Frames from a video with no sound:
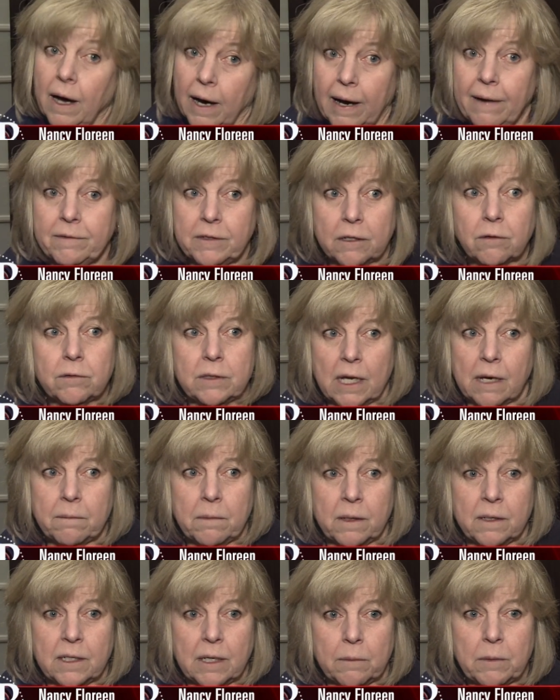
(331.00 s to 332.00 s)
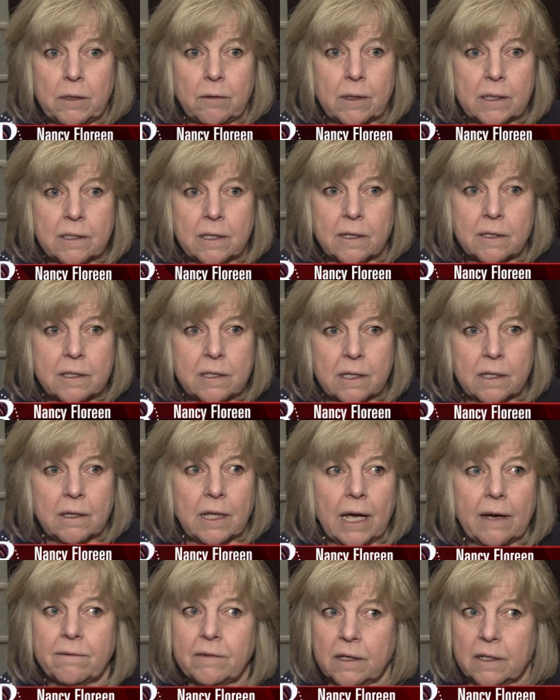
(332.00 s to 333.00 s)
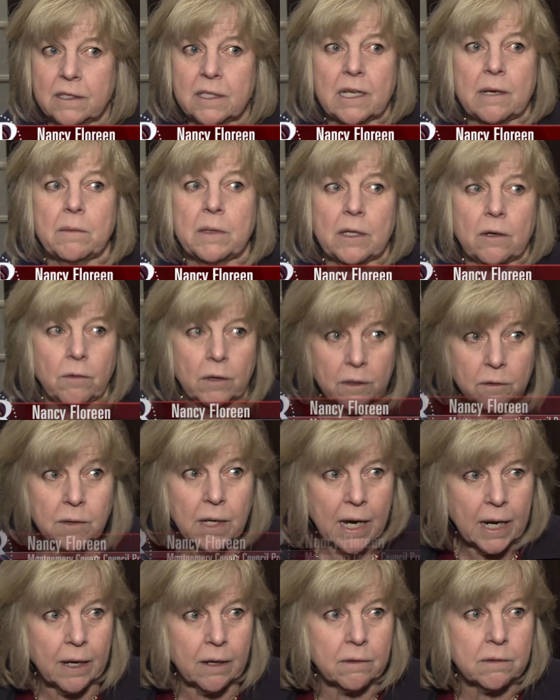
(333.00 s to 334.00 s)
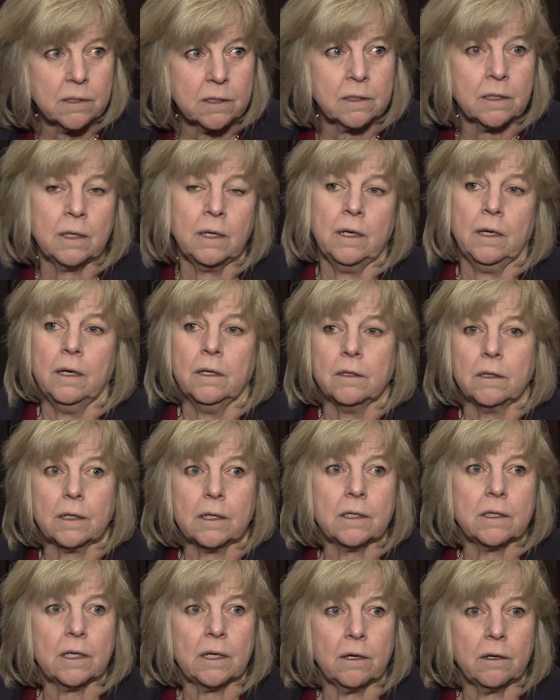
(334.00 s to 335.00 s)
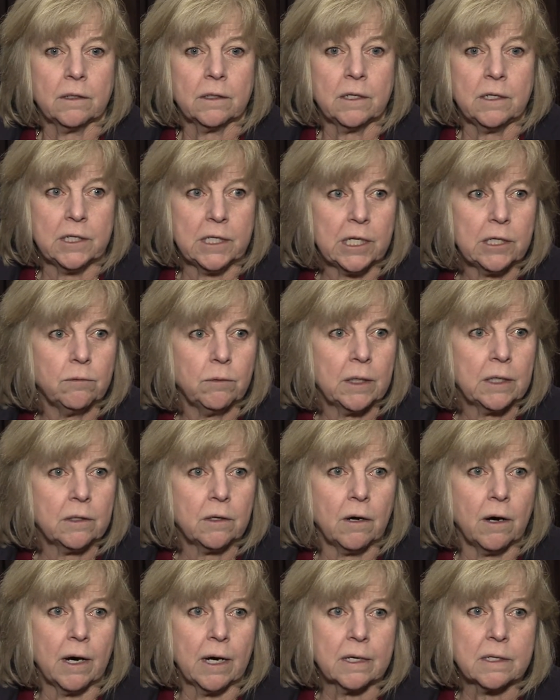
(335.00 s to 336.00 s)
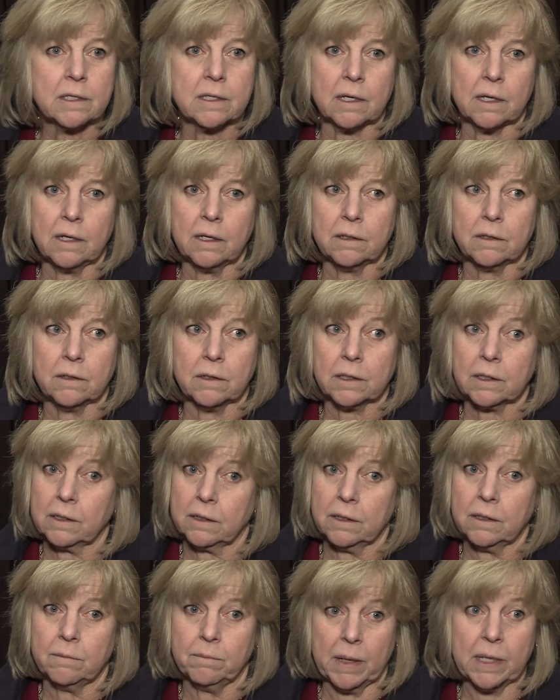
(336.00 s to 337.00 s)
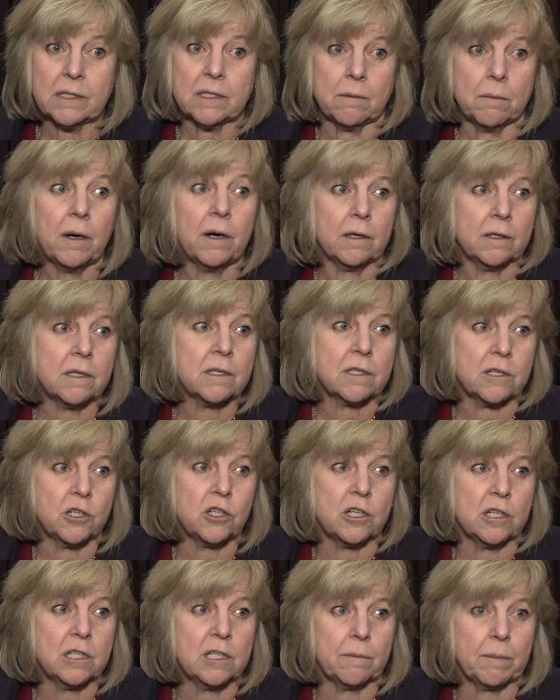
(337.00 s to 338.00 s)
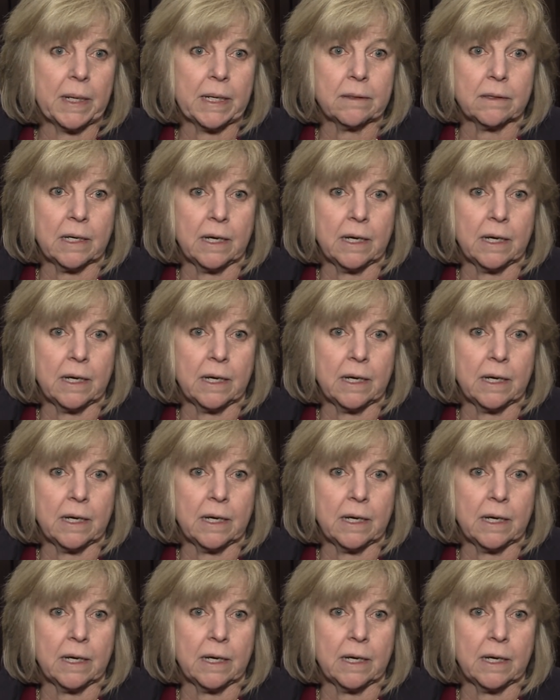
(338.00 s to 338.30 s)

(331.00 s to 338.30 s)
I've told WSSC they have to examine their own house, look at their continuing costs, and make some hard decisions about